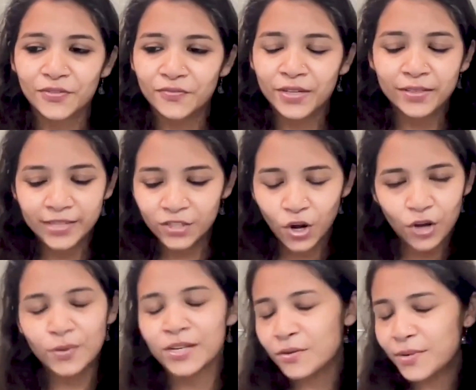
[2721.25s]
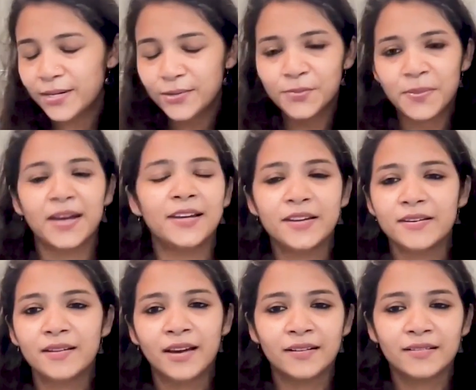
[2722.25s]
There's always a way to smile
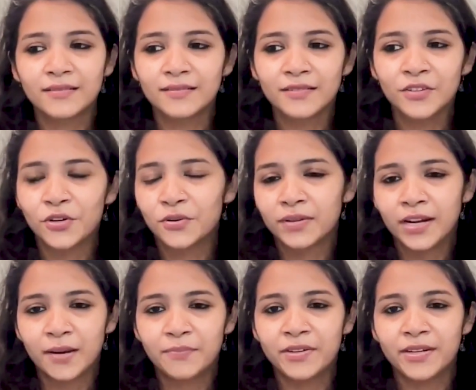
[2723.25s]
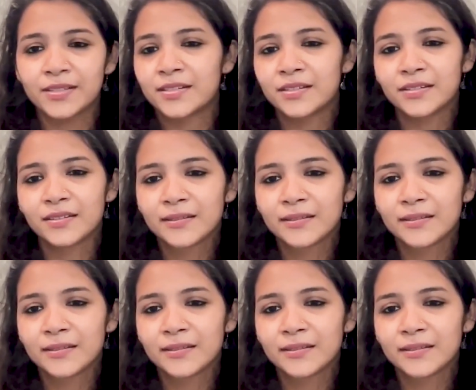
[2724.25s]
and get up the next day.